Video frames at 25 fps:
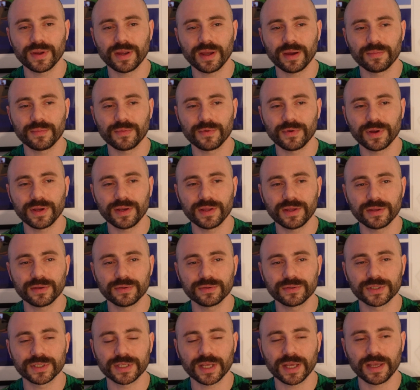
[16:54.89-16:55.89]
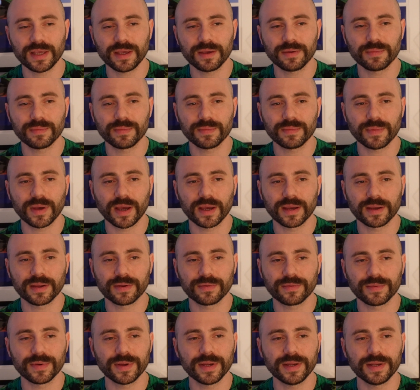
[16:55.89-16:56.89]
I'm reading you saying I
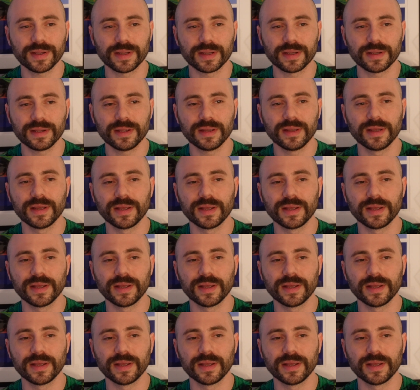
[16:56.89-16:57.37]
can read it.